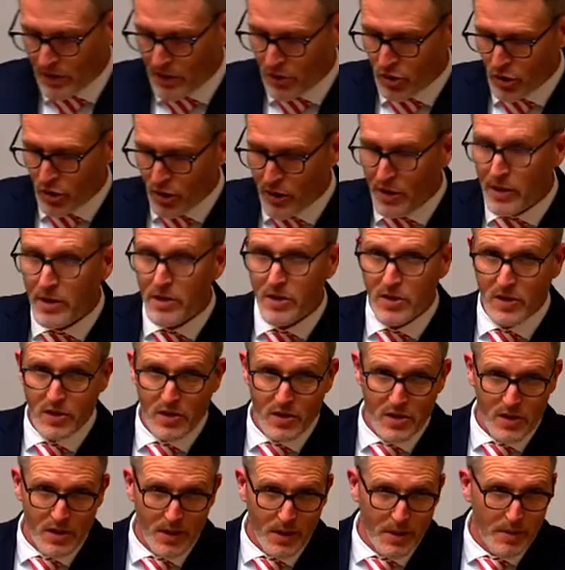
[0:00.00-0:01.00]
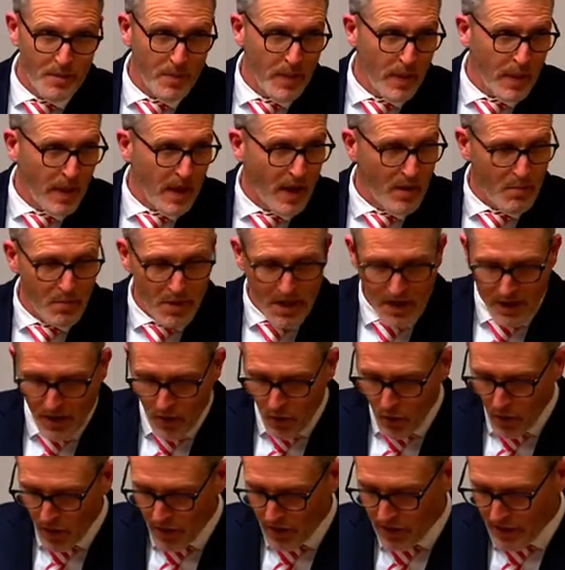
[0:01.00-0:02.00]
journalists and media
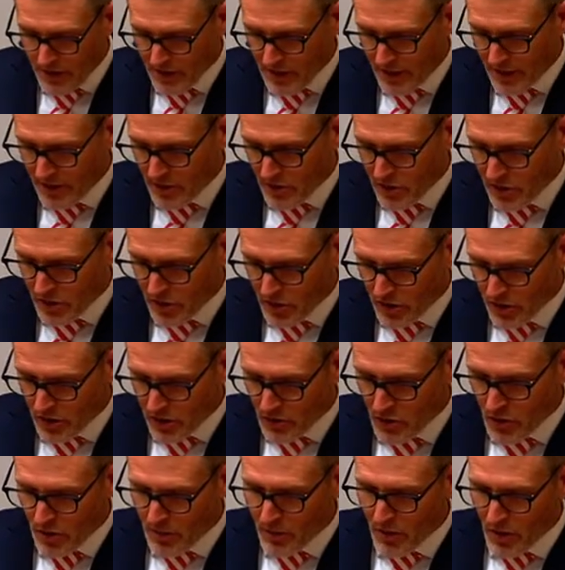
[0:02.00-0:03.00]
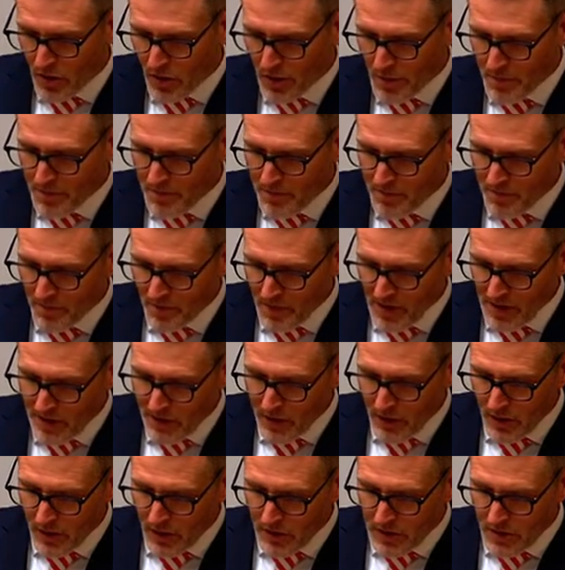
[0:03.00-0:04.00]
organisations to contribute to
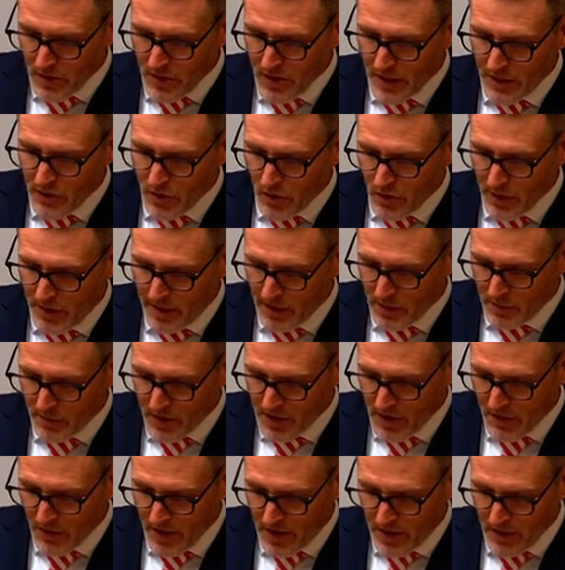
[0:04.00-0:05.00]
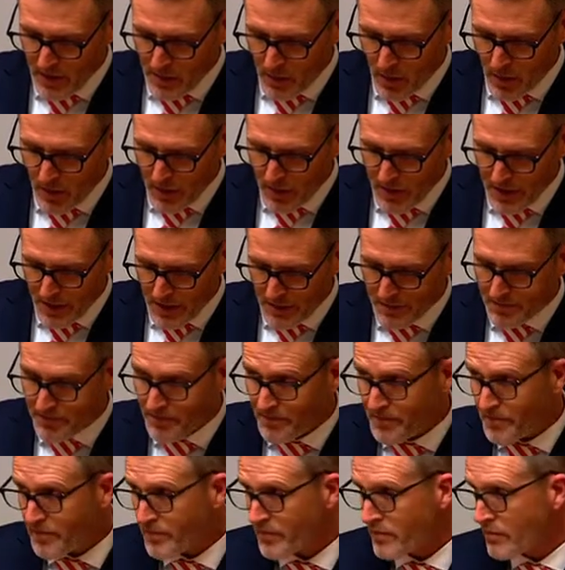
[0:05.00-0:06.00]
those essential elements of our democracy.
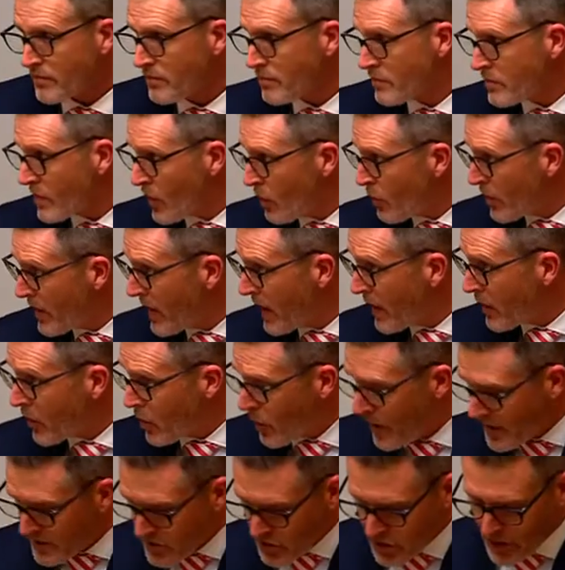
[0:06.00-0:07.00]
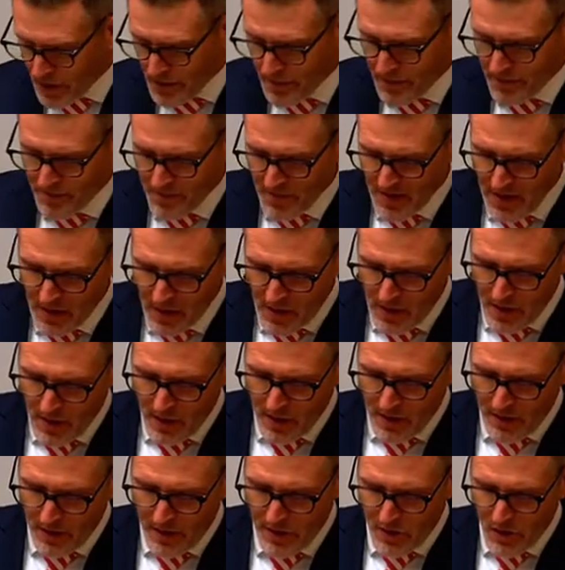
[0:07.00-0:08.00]
Without question,
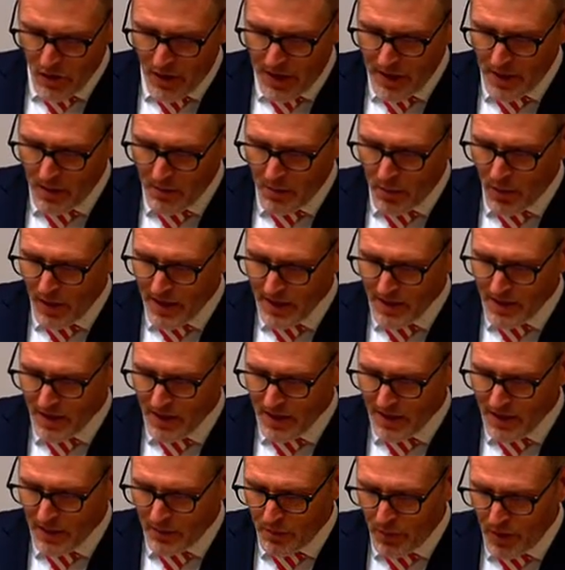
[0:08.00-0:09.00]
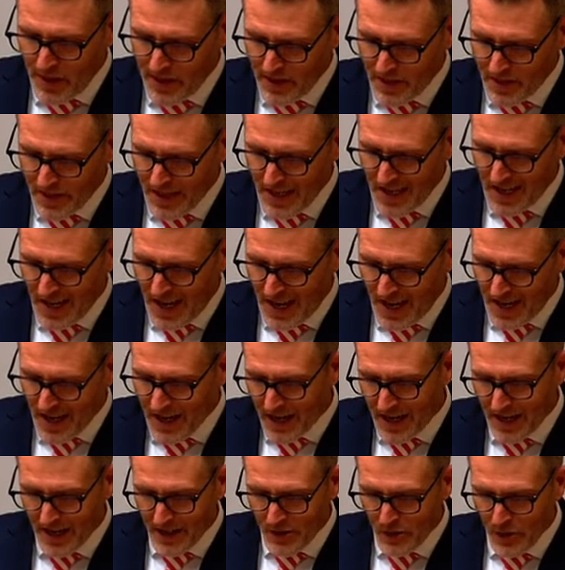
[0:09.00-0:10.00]
the Australian press, like the press in any
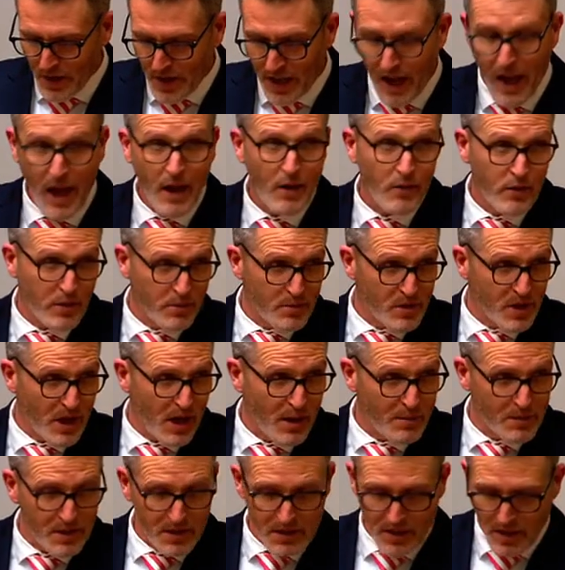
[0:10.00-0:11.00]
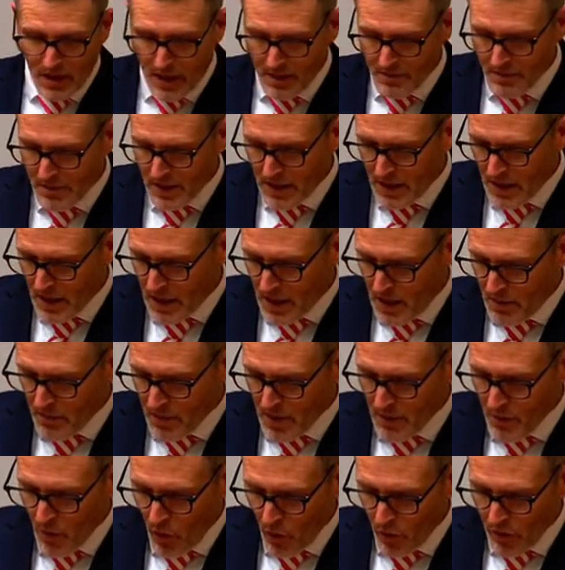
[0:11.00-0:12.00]
country, can from time to time be
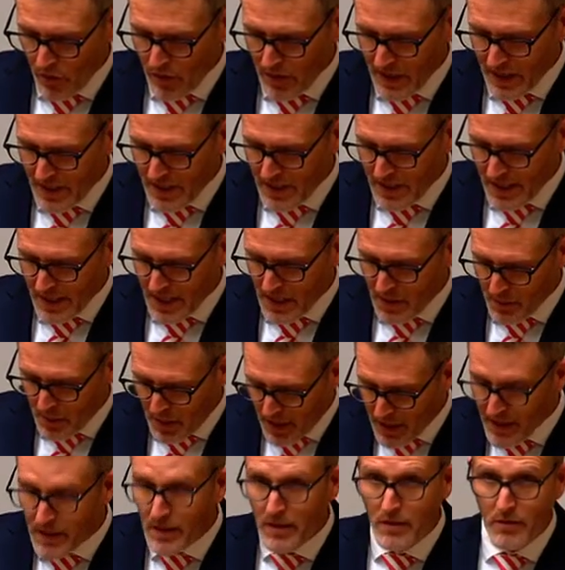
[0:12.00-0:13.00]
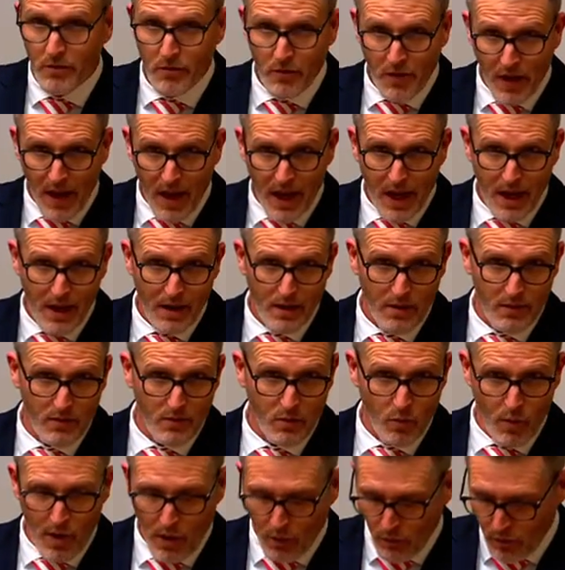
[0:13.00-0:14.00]
more or less independent, fair,
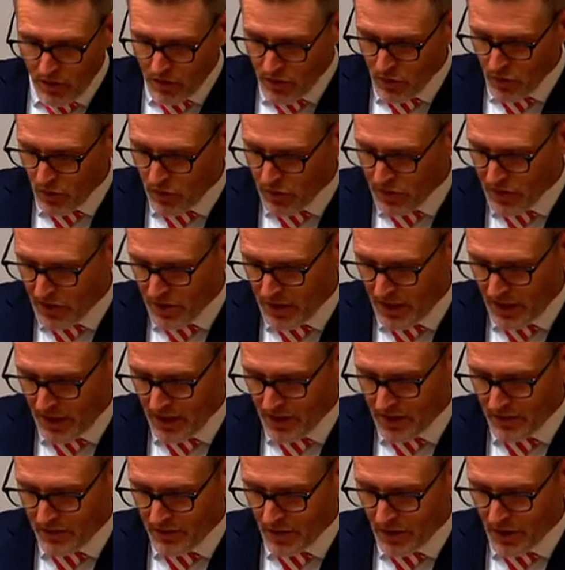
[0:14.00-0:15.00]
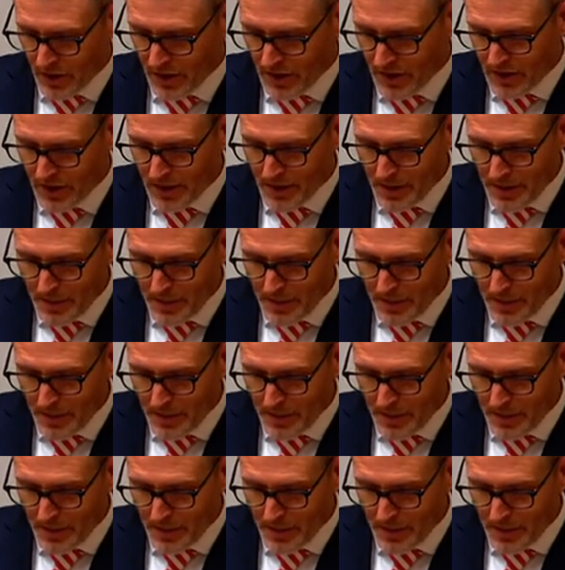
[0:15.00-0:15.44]
well-resourced and diverse.